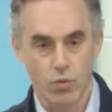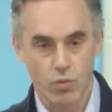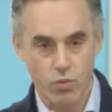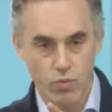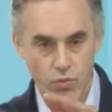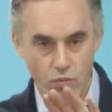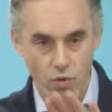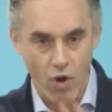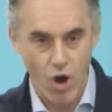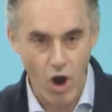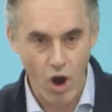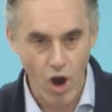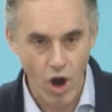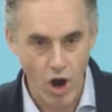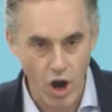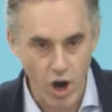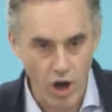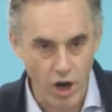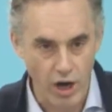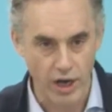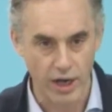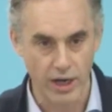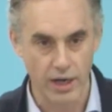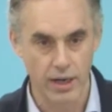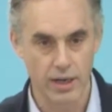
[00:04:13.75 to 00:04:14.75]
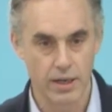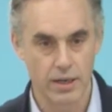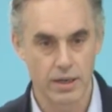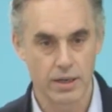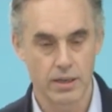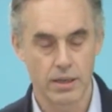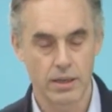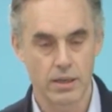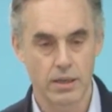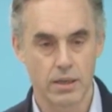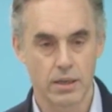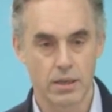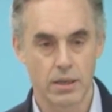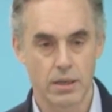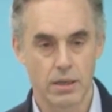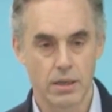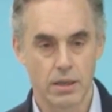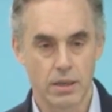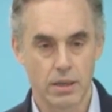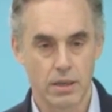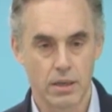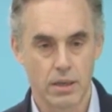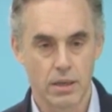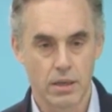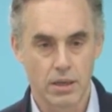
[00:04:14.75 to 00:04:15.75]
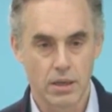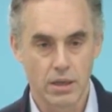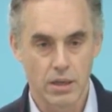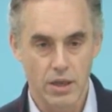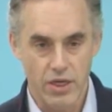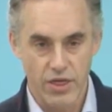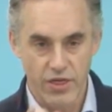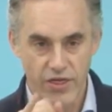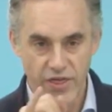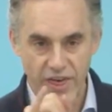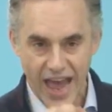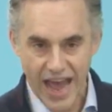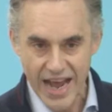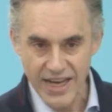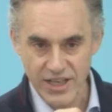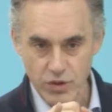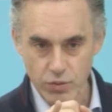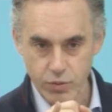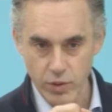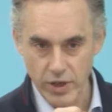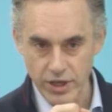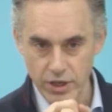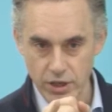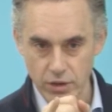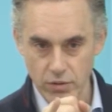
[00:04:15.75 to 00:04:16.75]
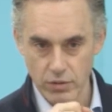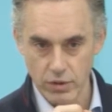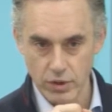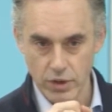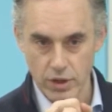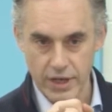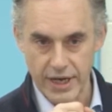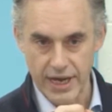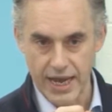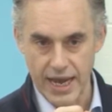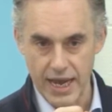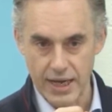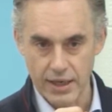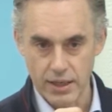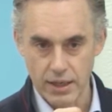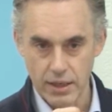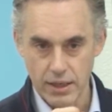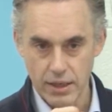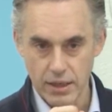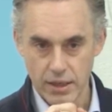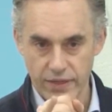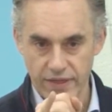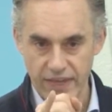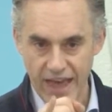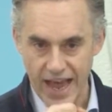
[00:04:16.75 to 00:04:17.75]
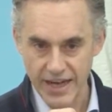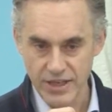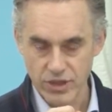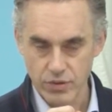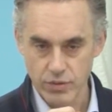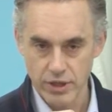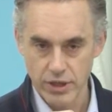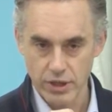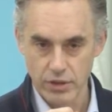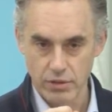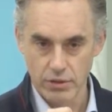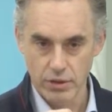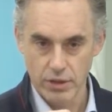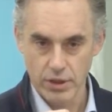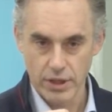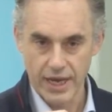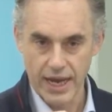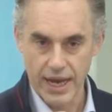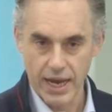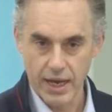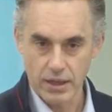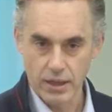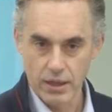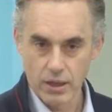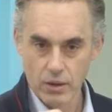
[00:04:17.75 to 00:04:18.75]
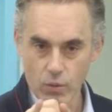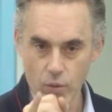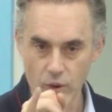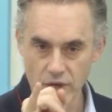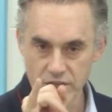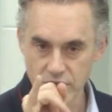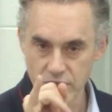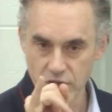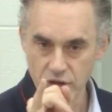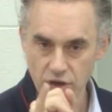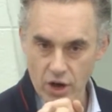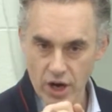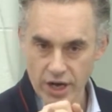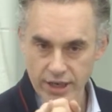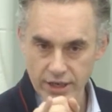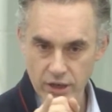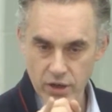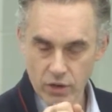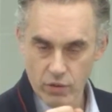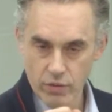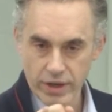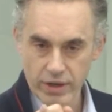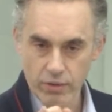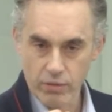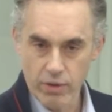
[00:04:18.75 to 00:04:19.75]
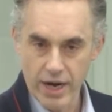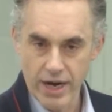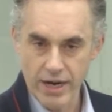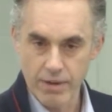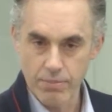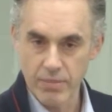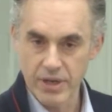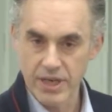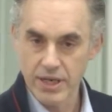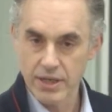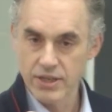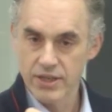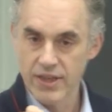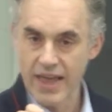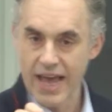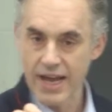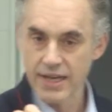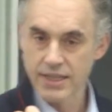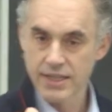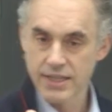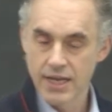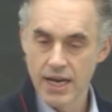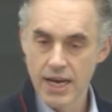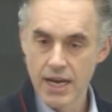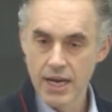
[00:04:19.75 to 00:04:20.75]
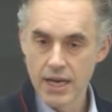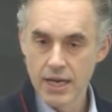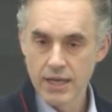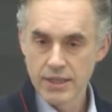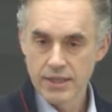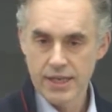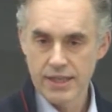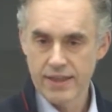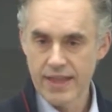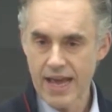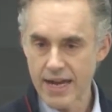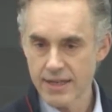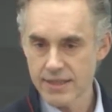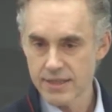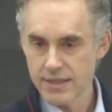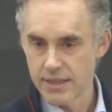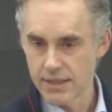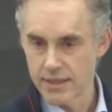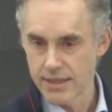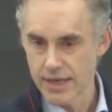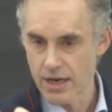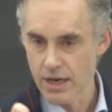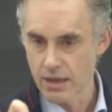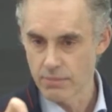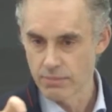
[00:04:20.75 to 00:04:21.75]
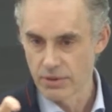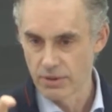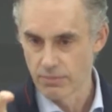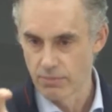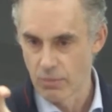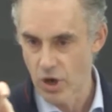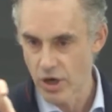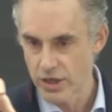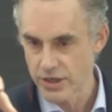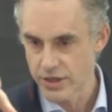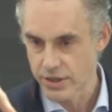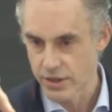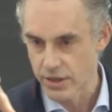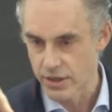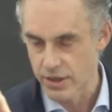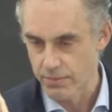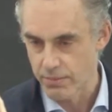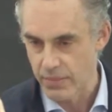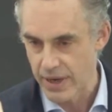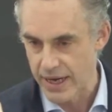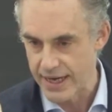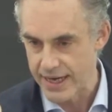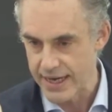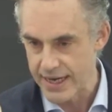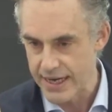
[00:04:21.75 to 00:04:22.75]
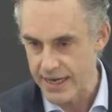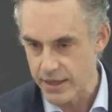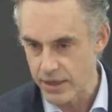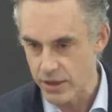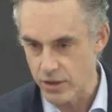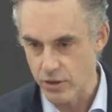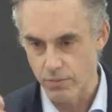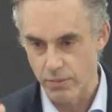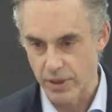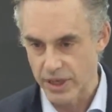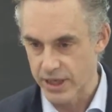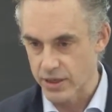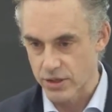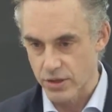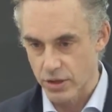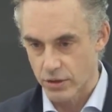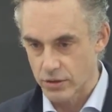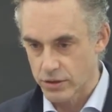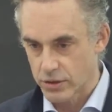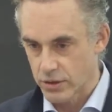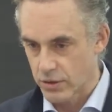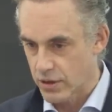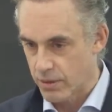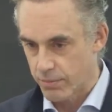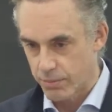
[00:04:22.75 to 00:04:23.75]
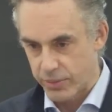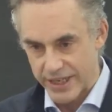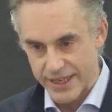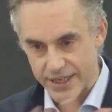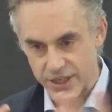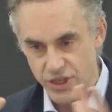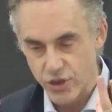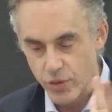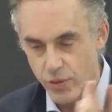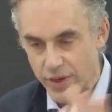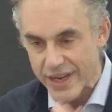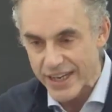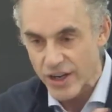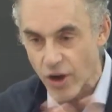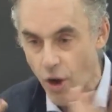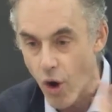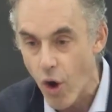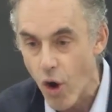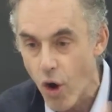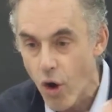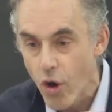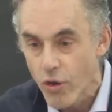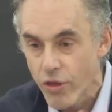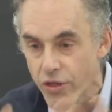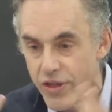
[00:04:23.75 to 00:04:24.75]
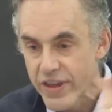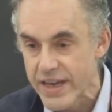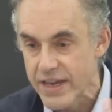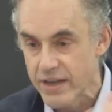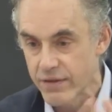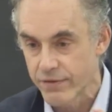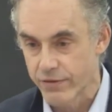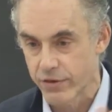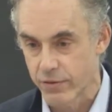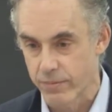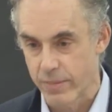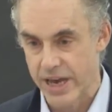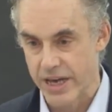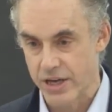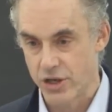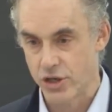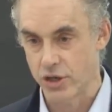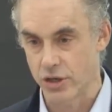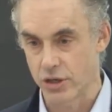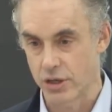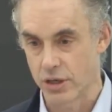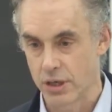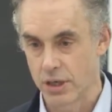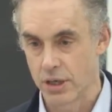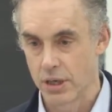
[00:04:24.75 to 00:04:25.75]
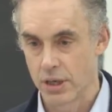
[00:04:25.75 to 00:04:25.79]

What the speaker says: Wrong. That's what you look at. That's what you look at. What's not going right. Because that's the terrible monster that might eat you, but it's also the place you get all the information.